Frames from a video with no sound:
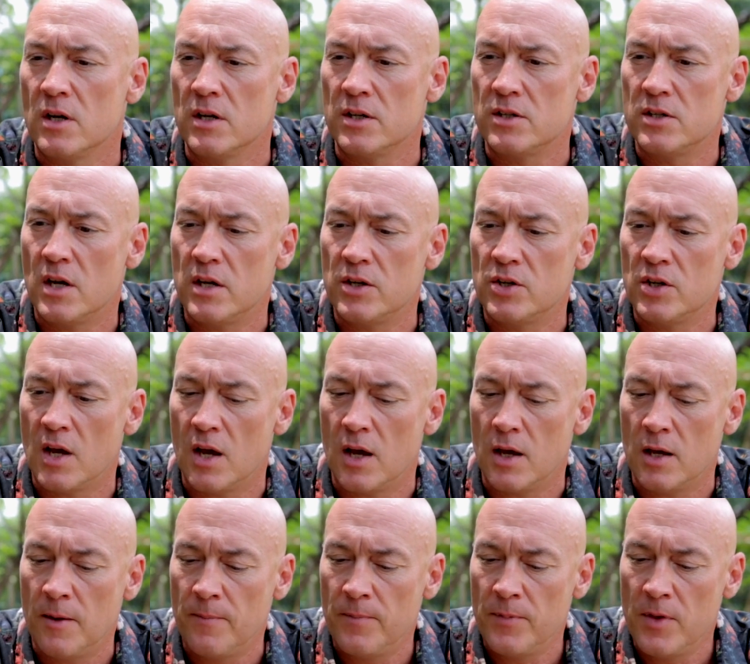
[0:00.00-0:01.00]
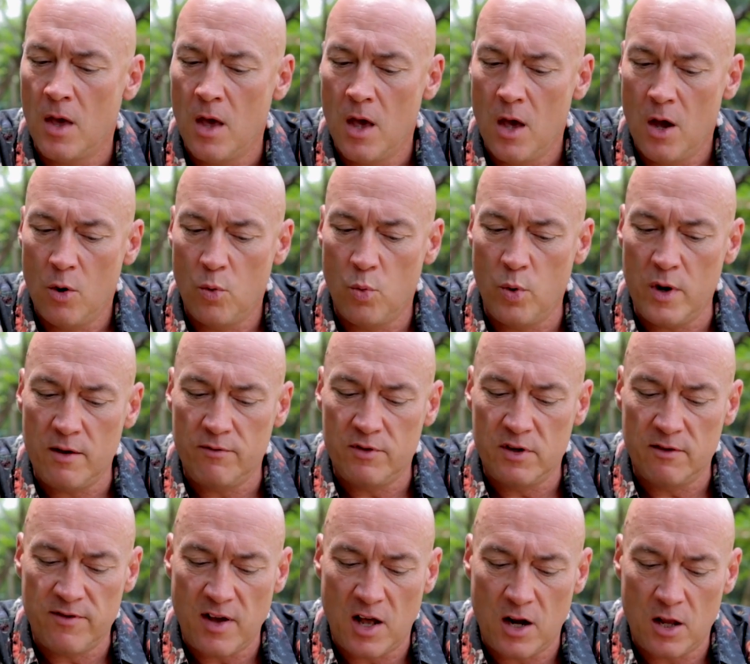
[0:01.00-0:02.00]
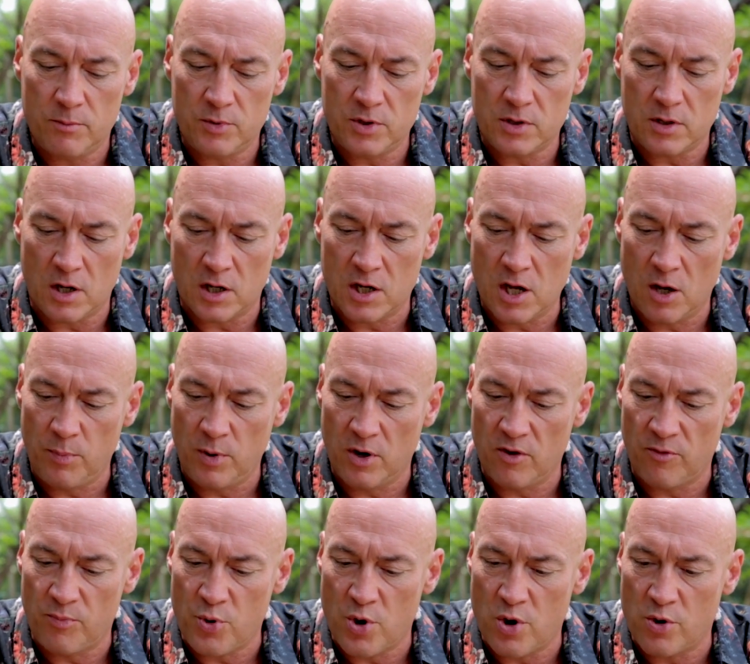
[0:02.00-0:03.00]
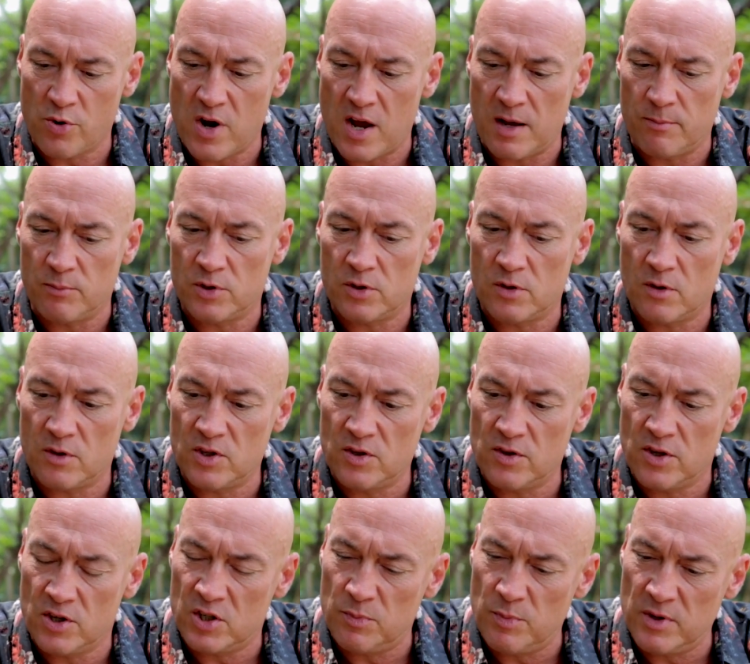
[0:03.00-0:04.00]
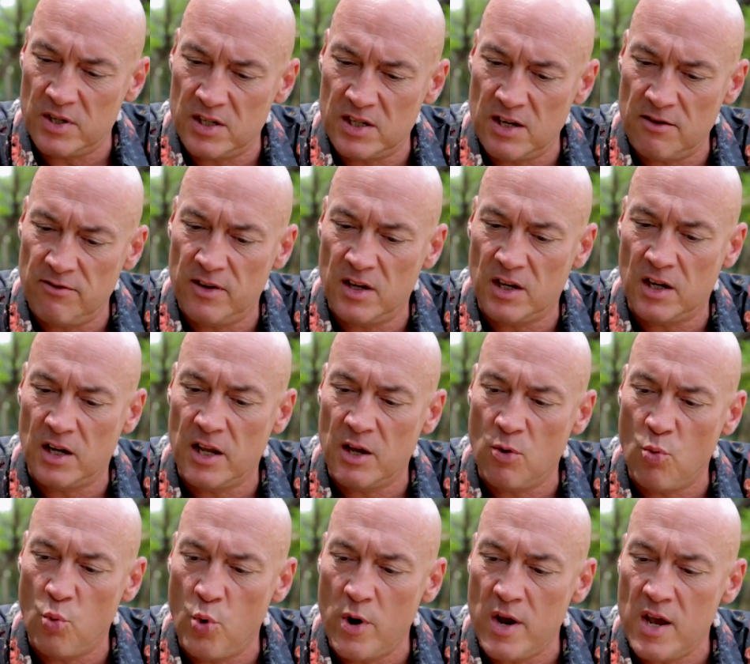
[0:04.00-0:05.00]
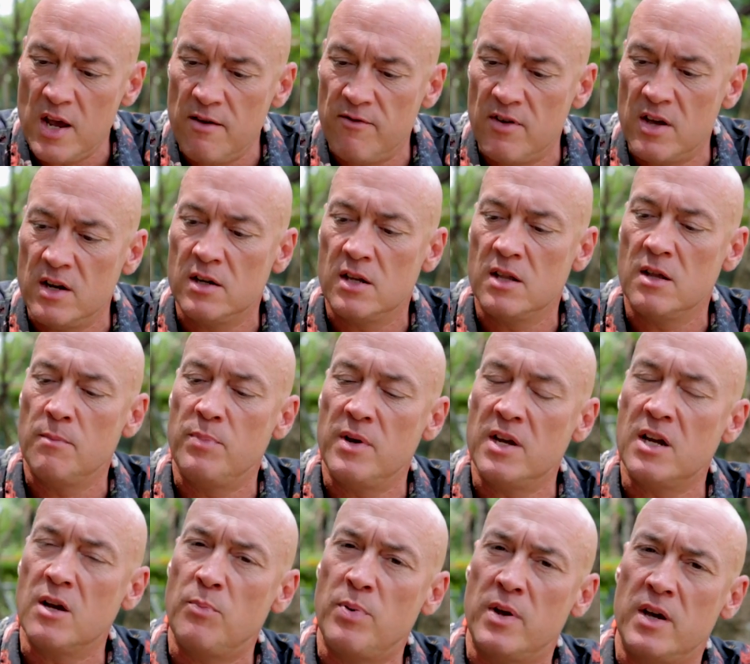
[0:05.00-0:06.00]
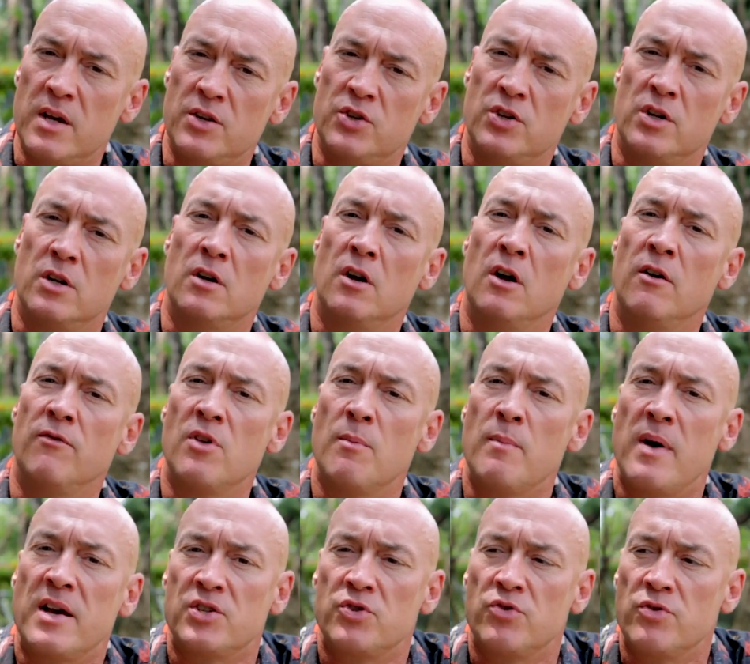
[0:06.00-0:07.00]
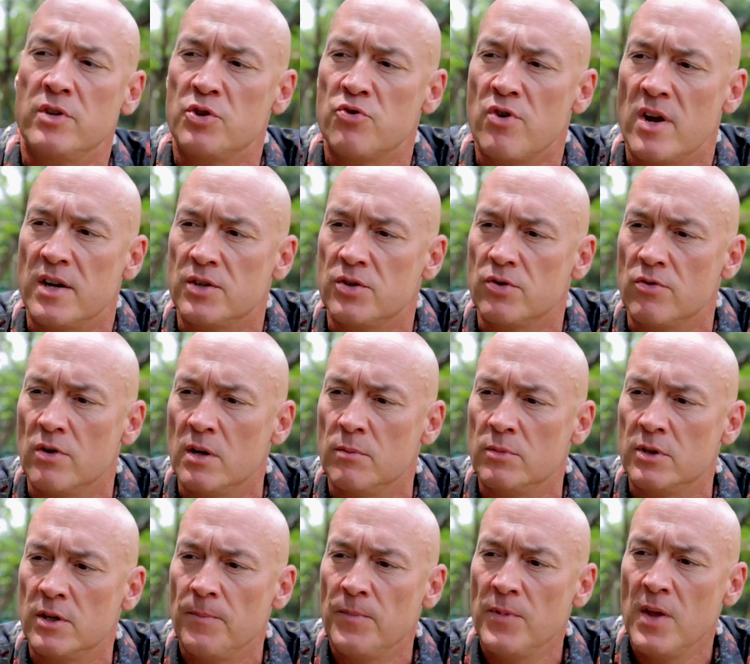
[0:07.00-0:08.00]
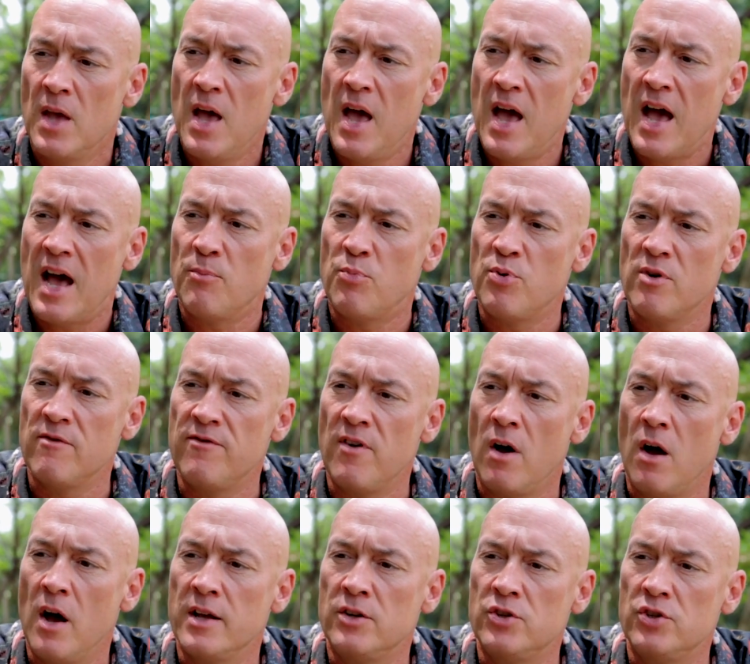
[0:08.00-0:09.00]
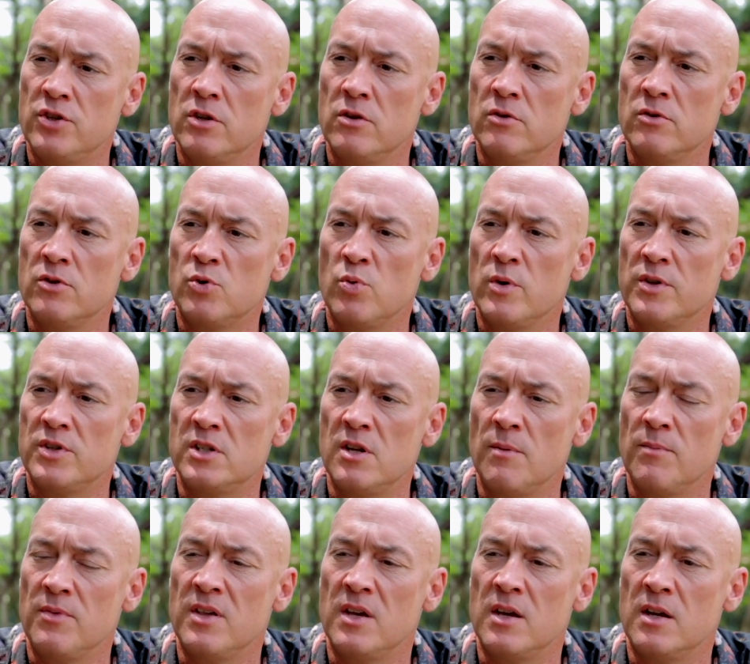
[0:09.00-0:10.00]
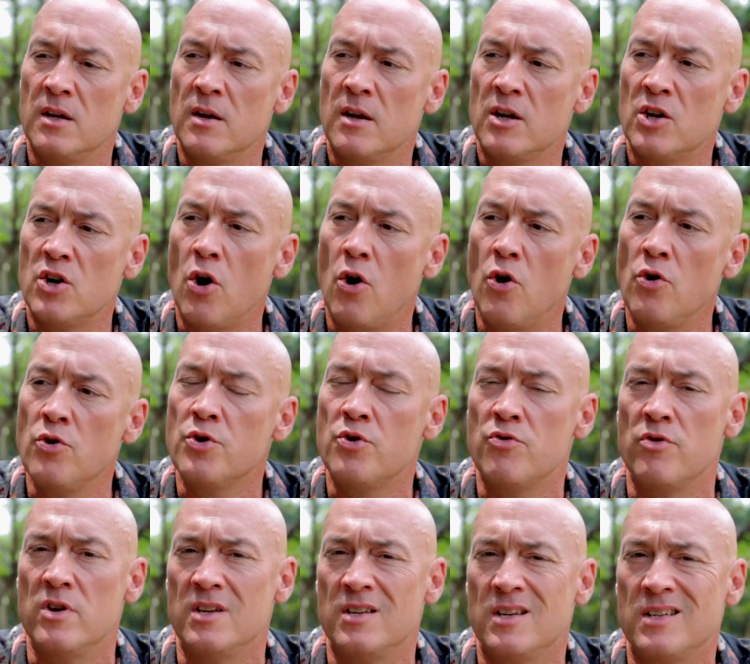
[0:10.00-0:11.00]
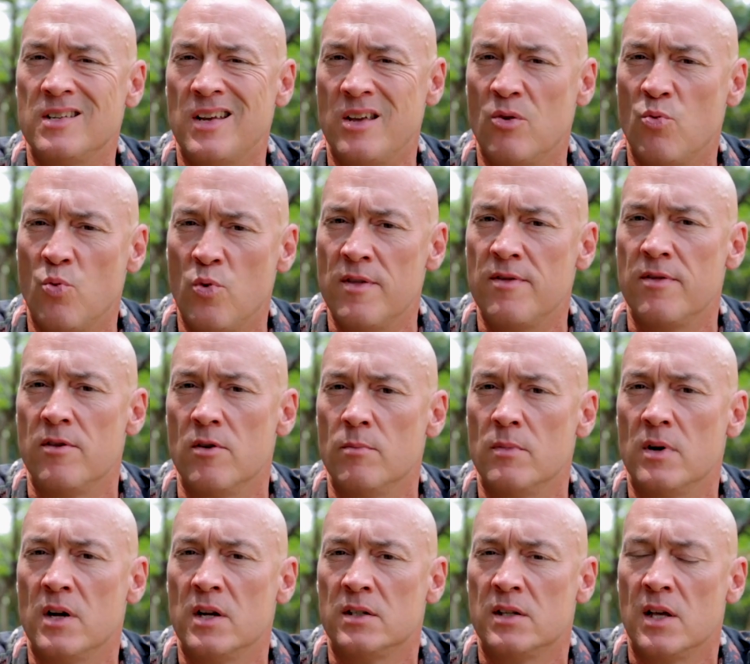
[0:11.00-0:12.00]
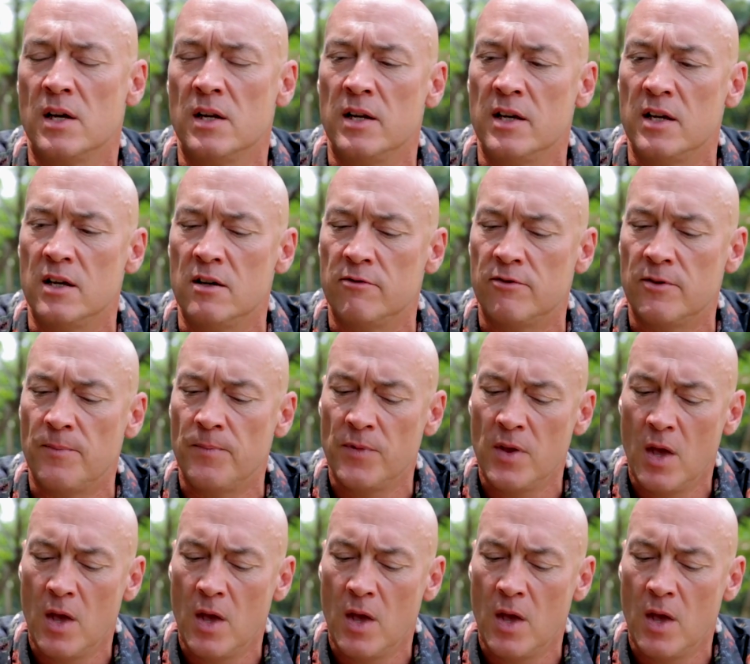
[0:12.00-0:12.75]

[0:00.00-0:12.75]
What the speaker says: at ICHK, we've developed a couple of programs that specifically weave into the bigger picture of the Mastery transcript and provide students with something concrete to take with them as they leave.